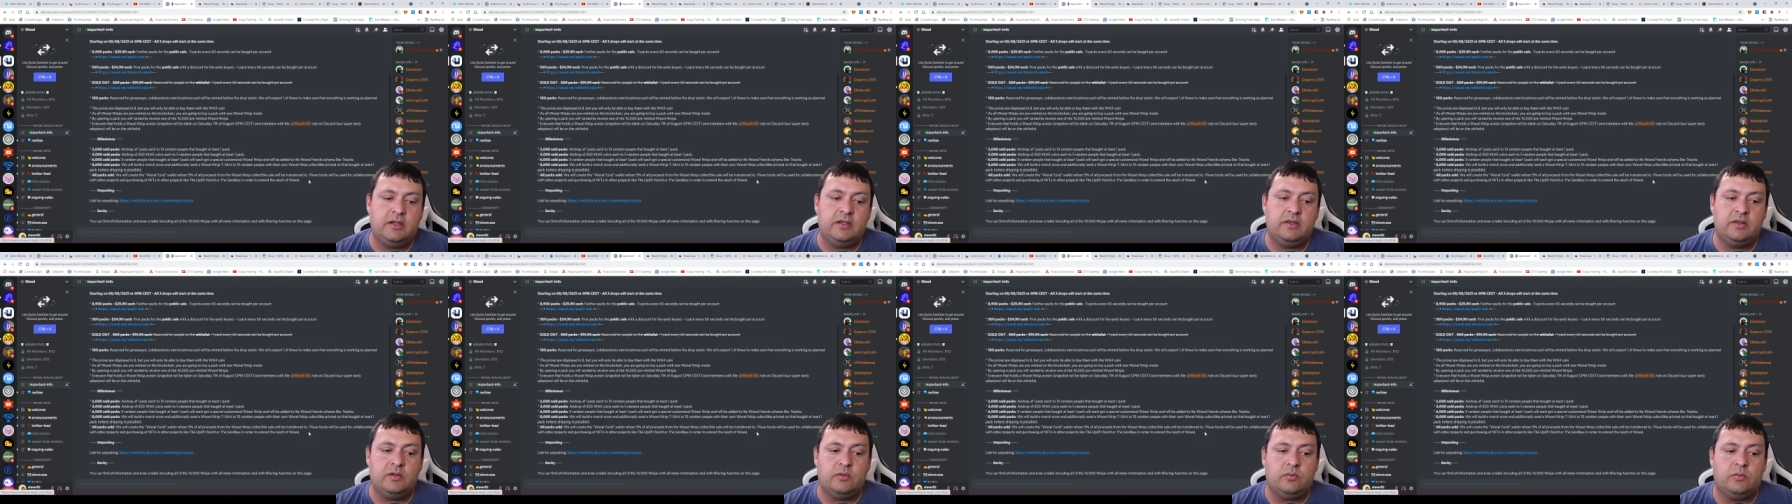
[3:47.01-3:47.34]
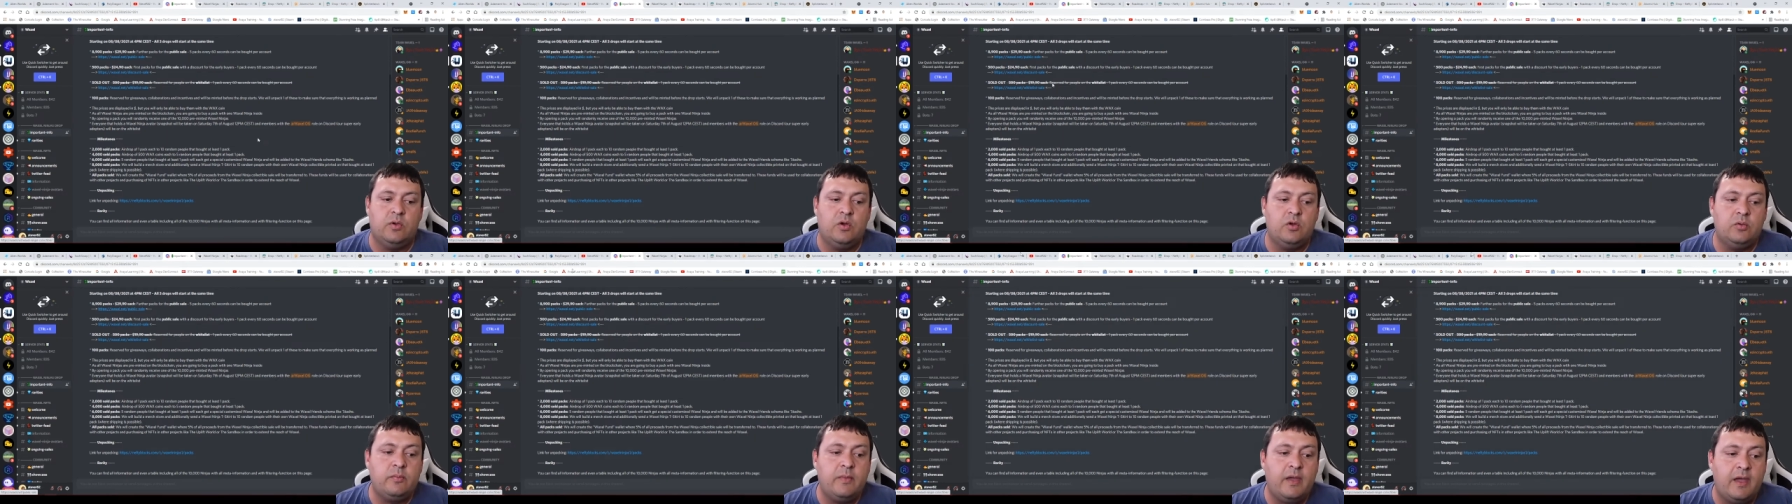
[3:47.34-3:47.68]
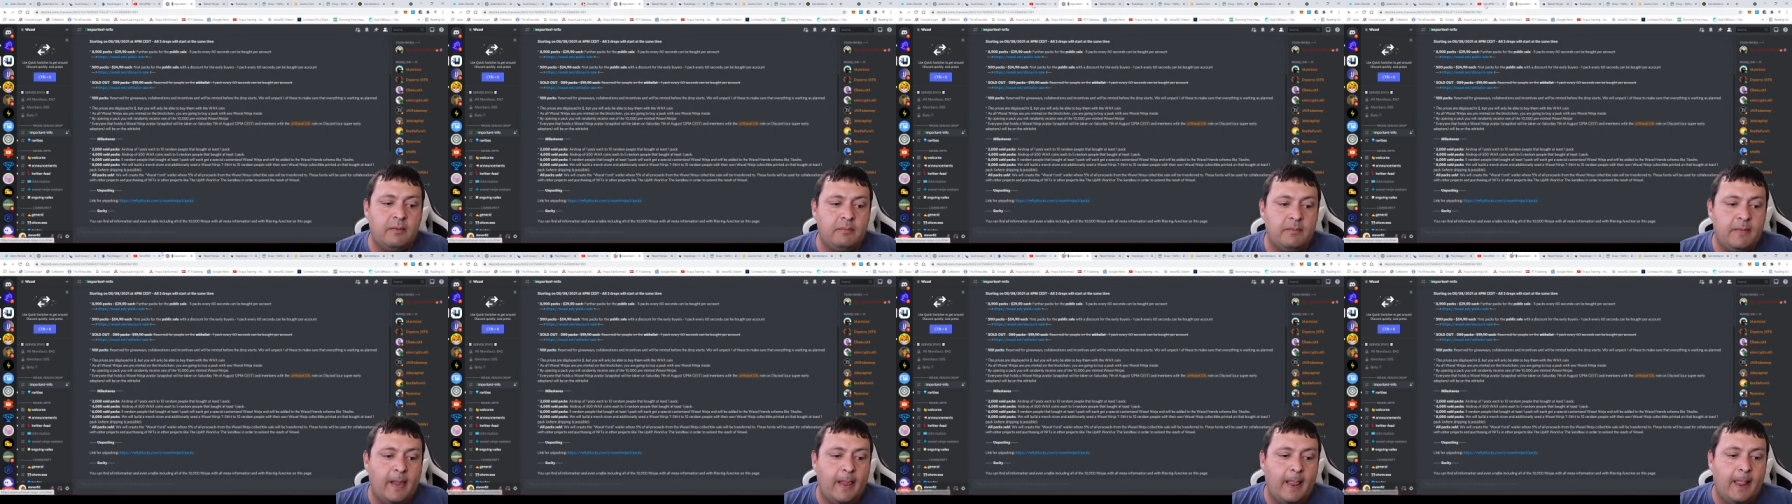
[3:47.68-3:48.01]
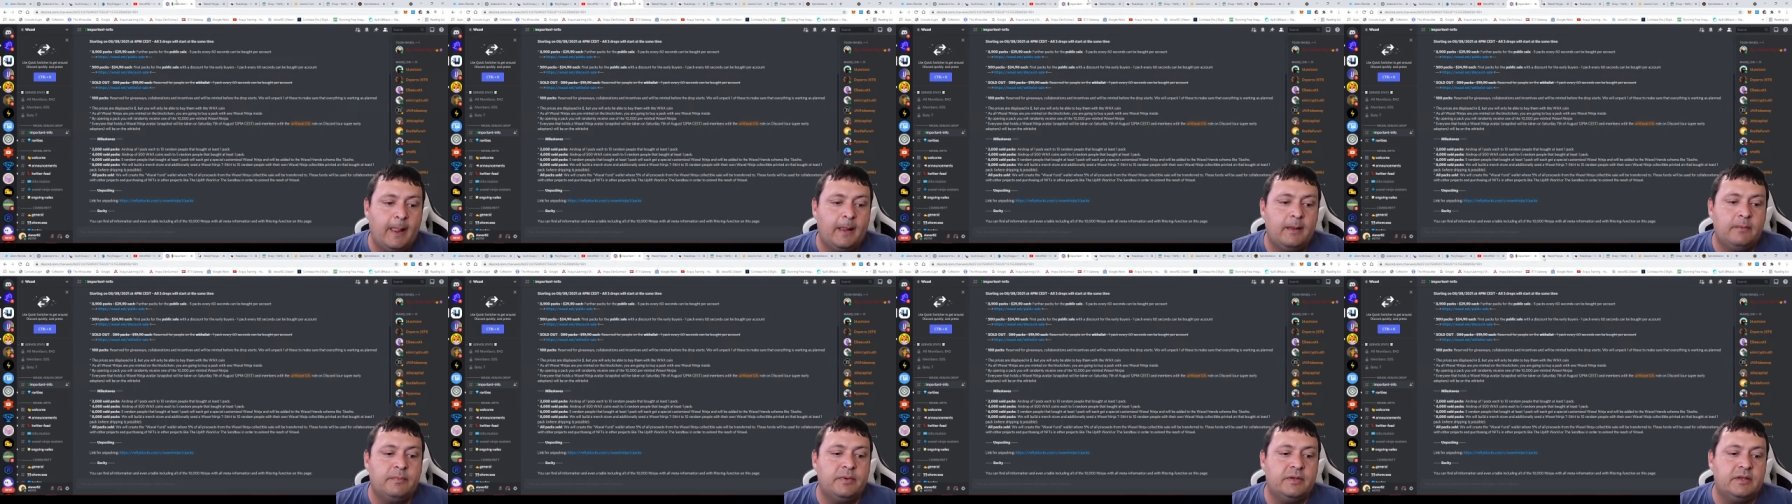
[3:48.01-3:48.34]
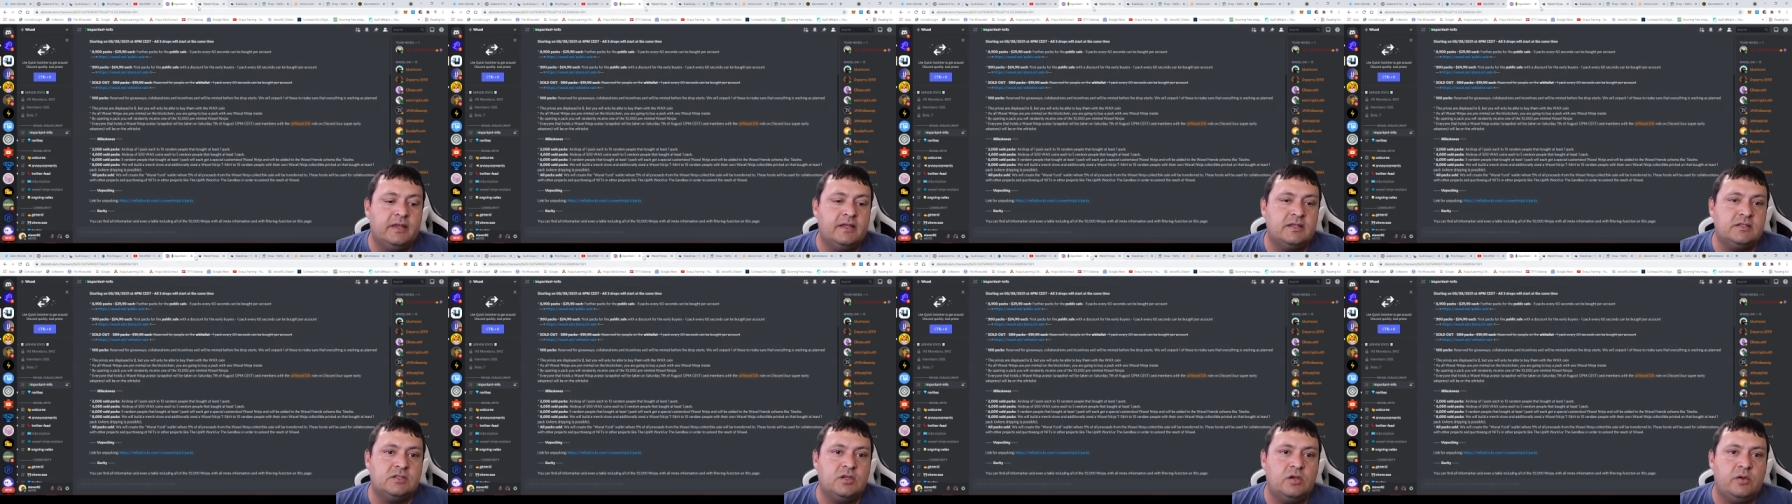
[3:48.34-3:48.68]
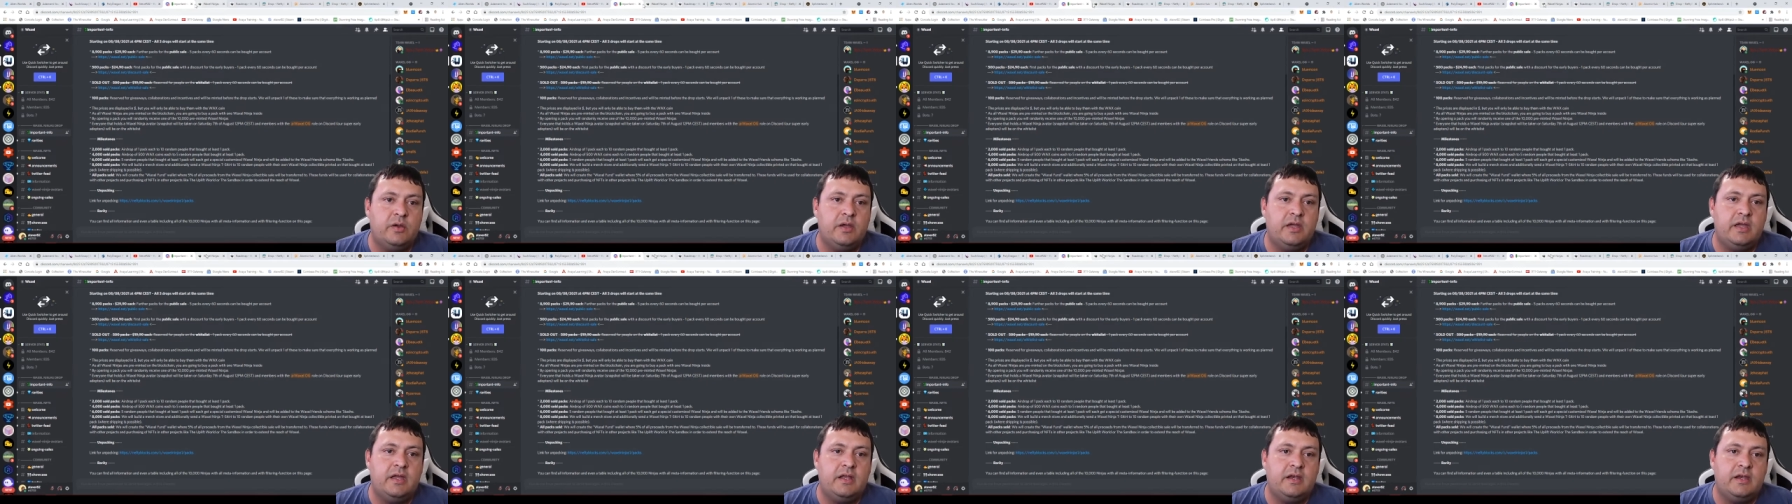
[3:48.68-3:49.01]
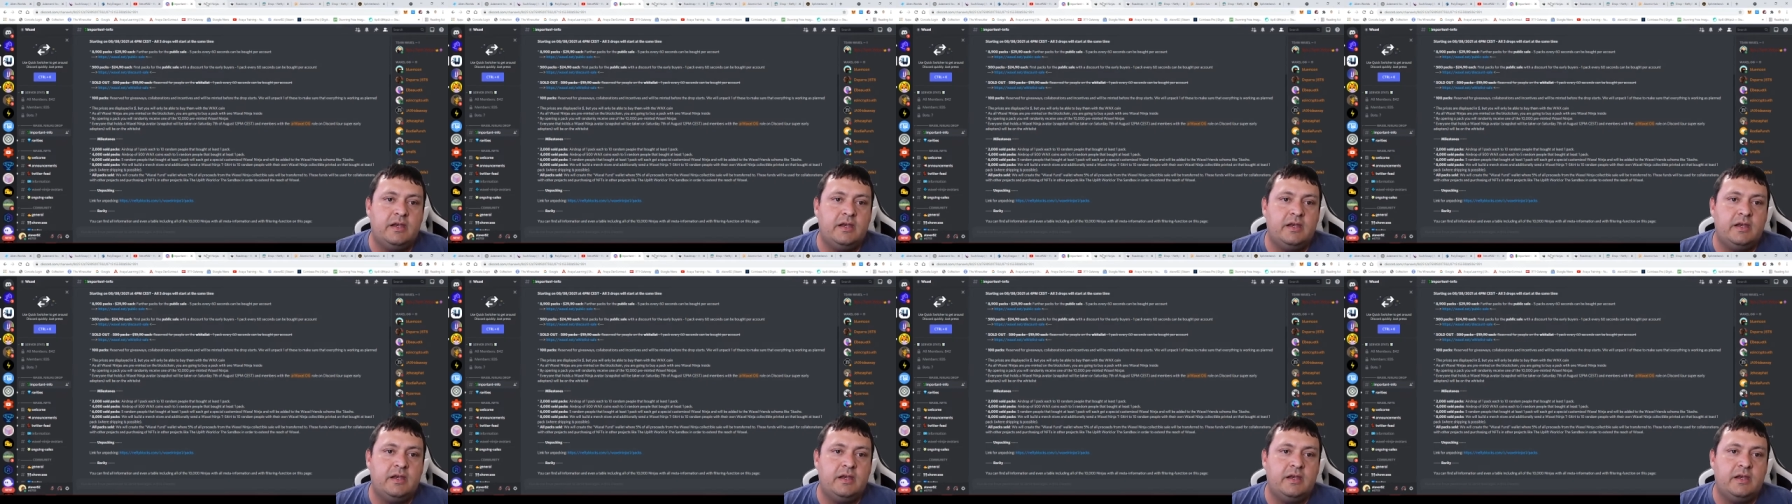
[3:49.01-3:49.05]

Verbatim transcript: in the roadmap. But let's go ahead